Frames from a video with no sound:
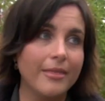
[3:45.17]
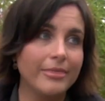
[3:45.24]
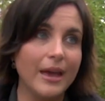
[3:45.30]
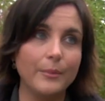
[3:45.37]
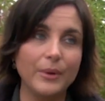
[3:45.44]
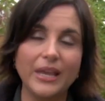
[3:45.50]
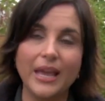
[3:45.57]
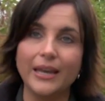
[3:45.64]

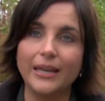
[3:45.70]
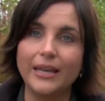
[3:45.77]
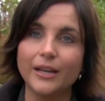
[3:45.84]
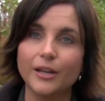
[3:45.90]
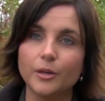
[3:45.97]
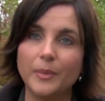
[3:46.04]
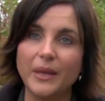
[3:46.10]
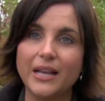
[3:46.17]
that we get
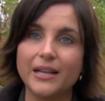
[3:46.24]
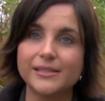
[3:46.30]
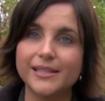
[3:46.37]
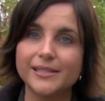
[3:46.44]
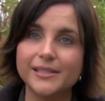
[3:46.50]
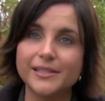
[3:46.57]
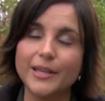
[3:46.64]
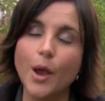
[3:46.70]
here because
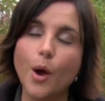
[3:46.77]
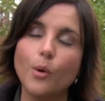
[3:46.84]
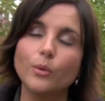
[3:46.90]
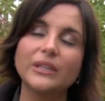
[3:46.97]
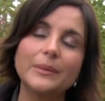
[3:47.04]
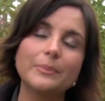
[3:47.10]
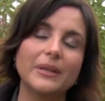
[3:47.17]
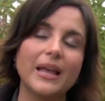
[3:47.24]
this is the
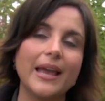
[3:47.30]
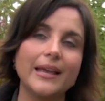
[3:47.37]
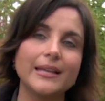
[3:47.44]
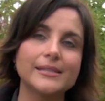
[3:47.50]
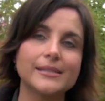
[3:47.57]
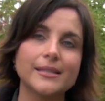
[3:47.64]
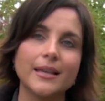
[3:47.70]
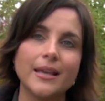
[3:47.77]
only
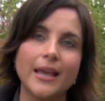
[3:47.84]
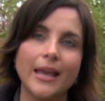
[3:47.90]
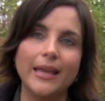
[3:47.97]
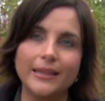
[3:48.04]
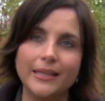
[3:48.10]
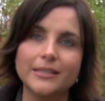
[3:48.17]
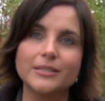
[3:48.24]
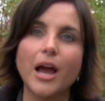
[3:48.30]
place
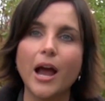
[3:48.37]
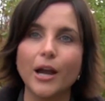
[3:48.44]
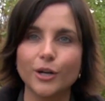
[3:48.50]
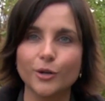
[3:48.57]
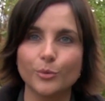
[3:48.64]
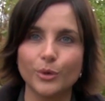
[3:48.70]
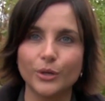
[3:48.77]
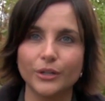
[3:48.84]
in the
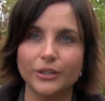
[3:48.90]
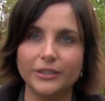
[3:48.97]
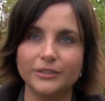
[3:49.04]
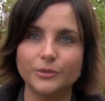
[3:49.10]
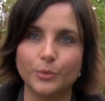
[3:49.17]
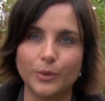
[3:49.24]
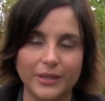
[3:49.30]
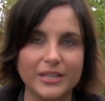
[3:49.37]
entire world
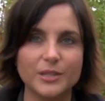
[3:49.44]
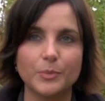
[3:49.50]
where these